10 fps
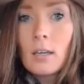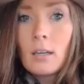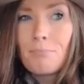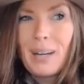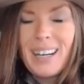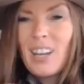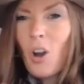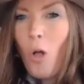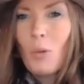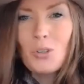But in
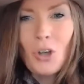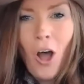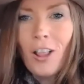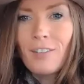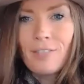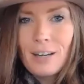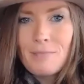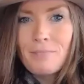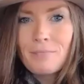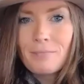almost all of
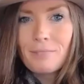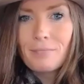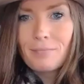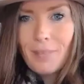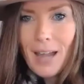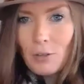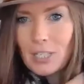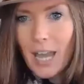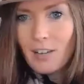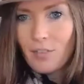them,
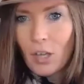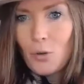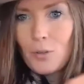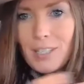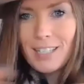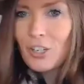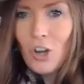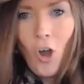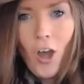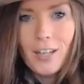outside of those, it's
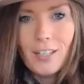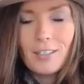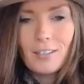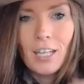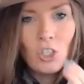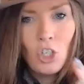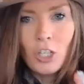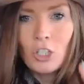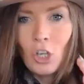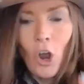not. It
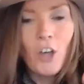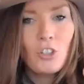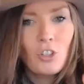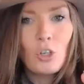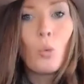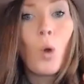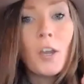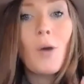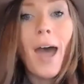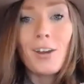just costs you what
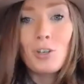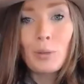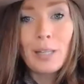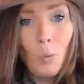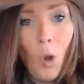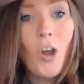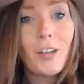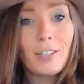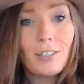you actually want.